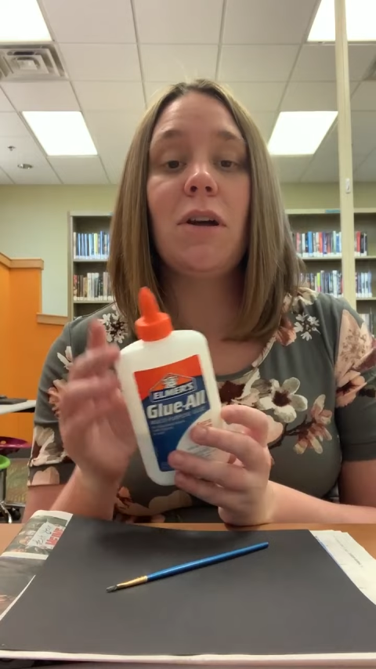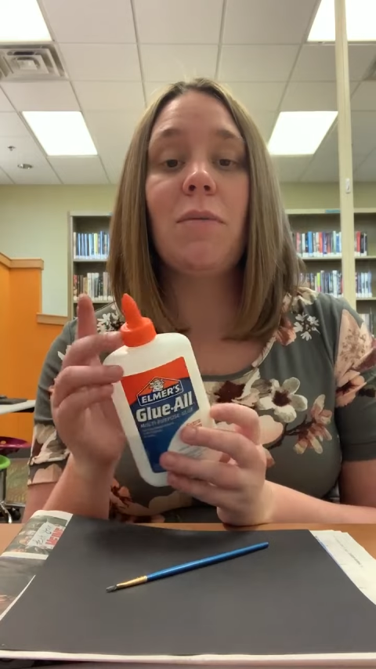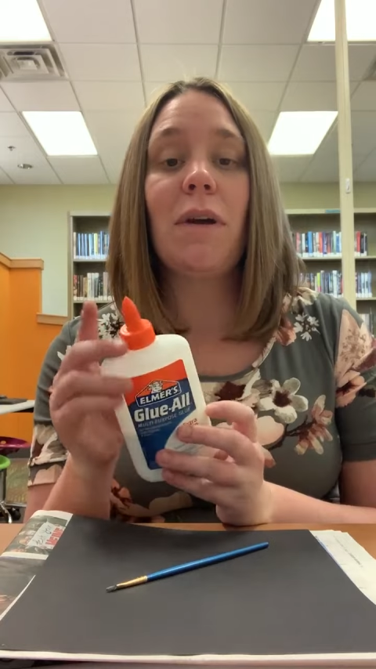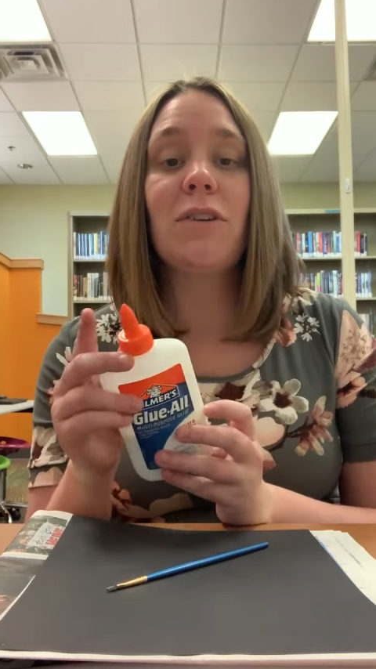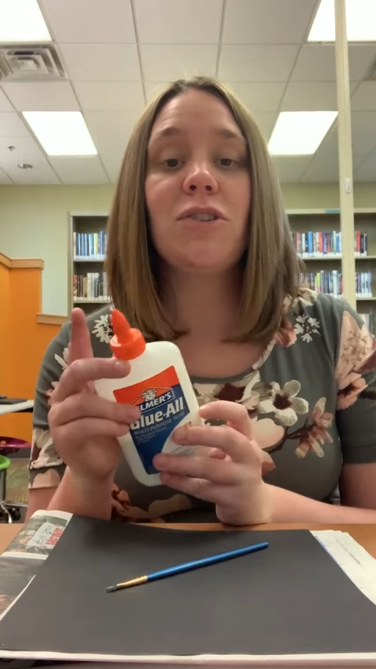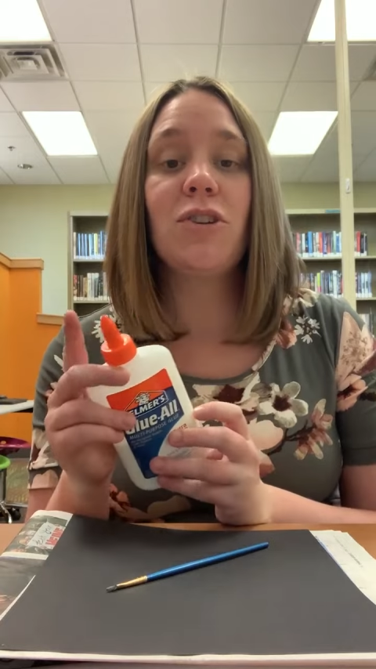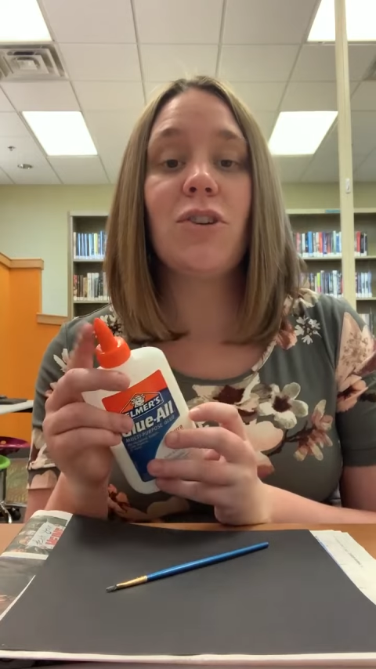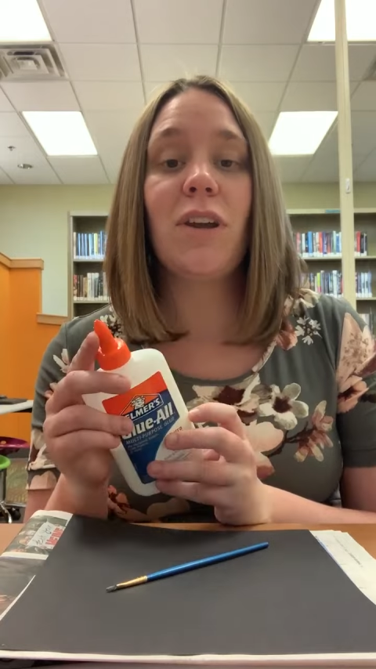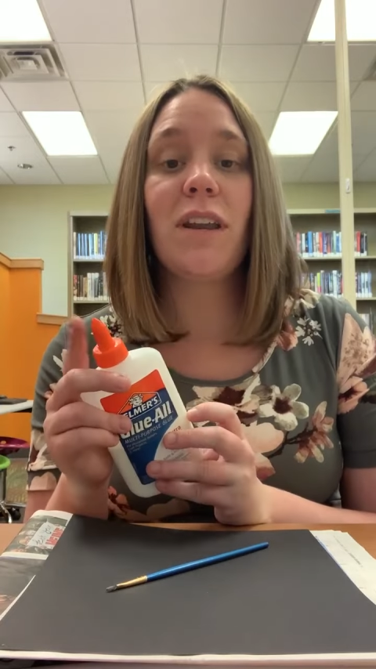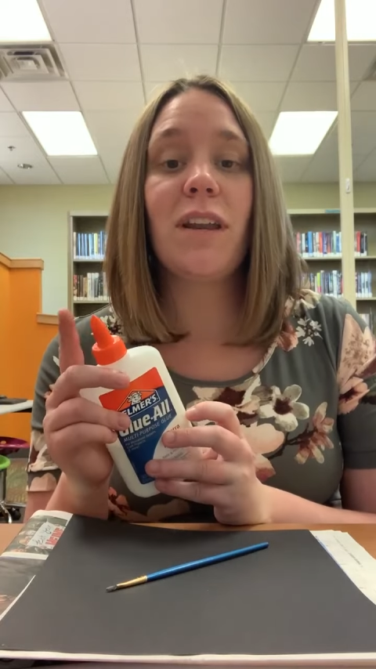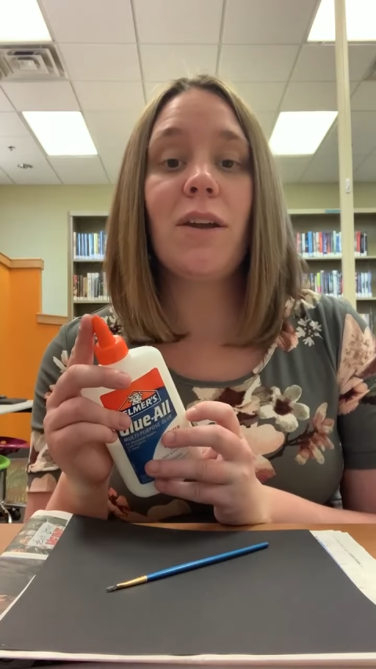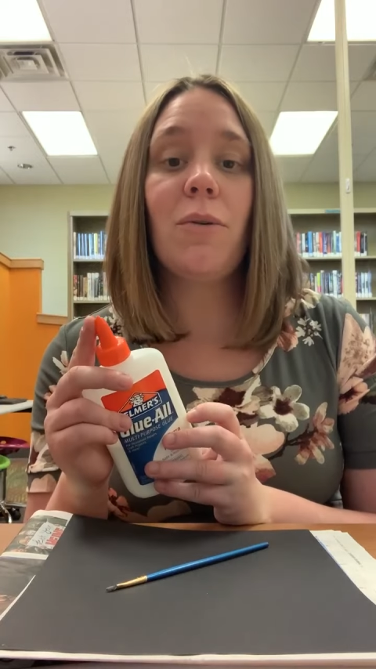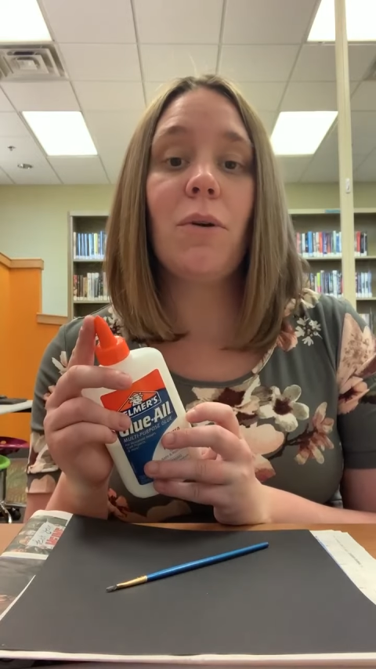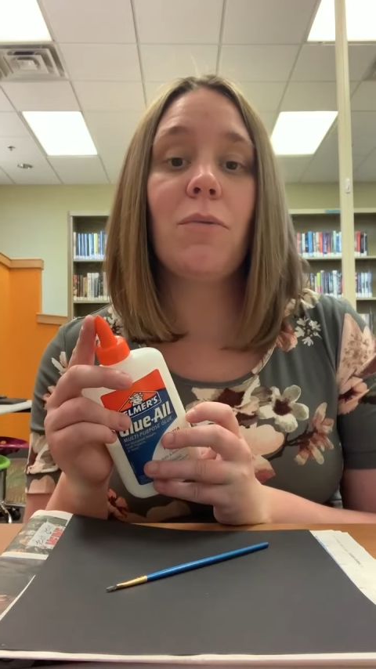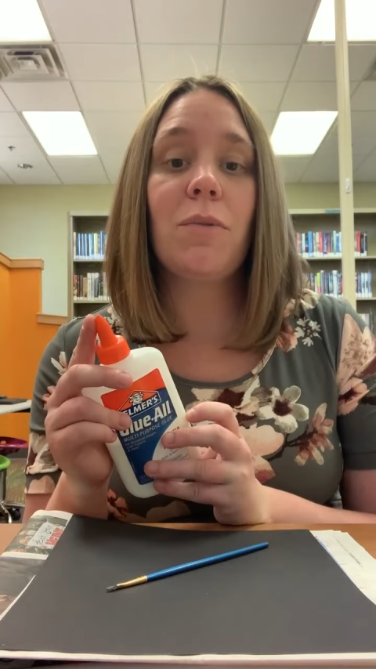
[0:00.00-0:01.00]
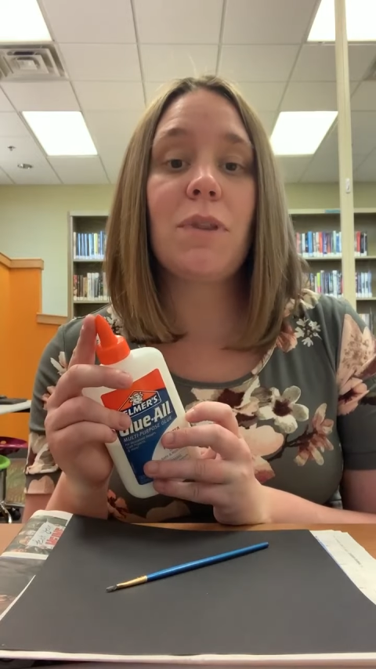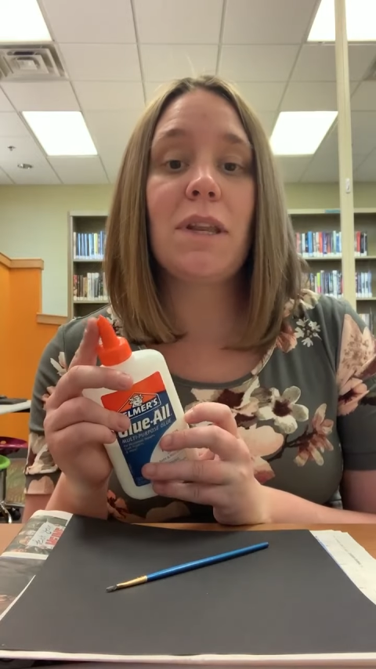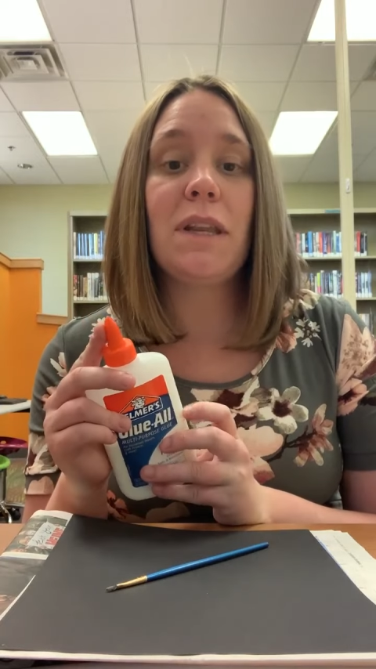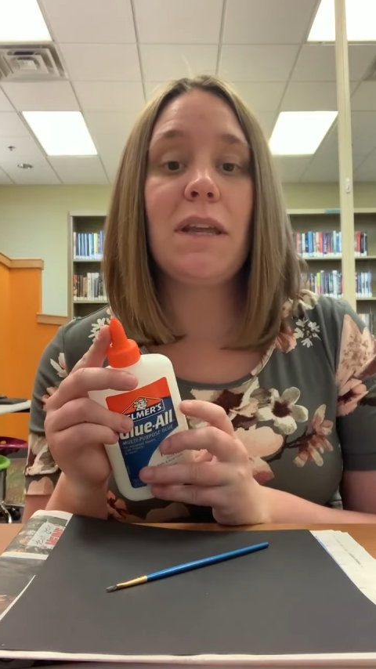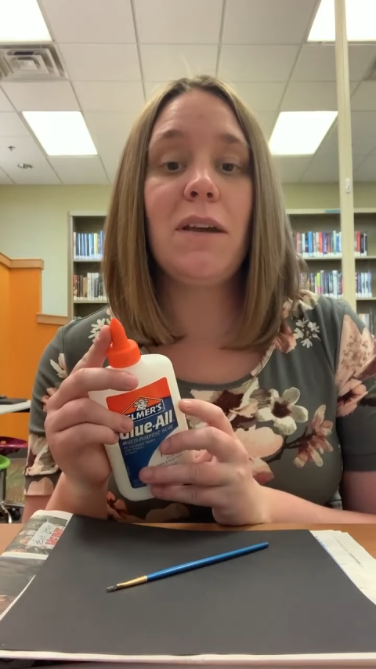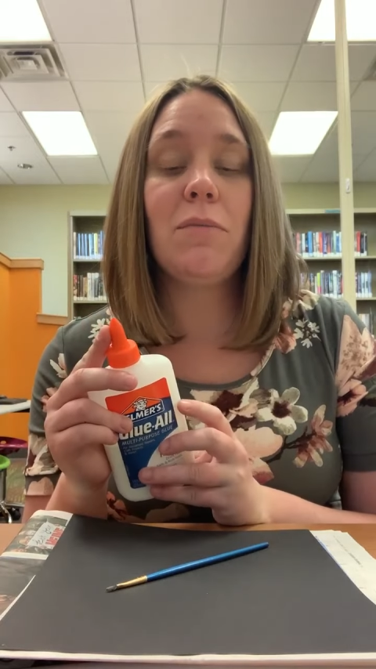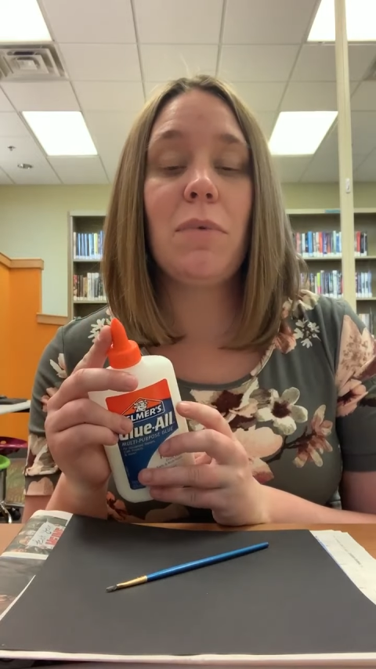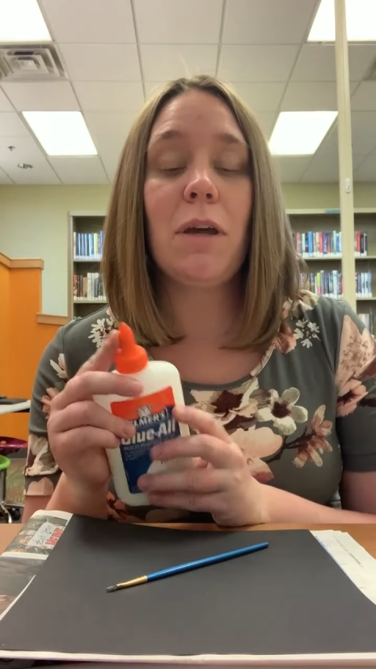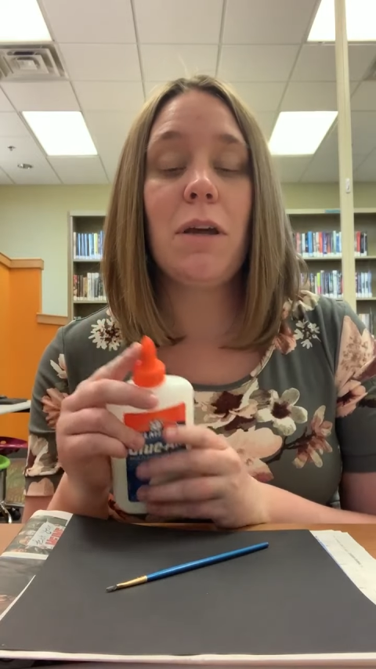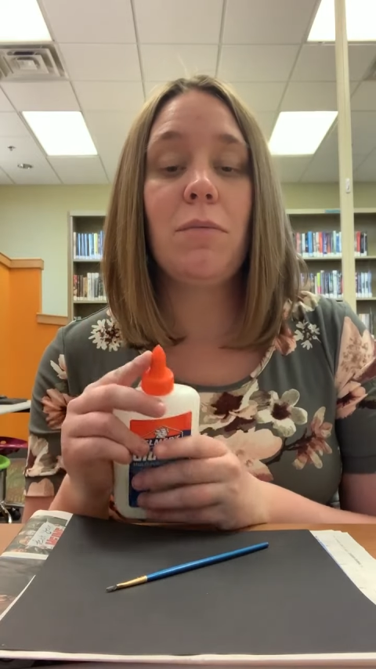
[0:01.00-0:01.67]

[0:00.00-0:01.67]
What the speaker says: make sure you kind of get one with a tip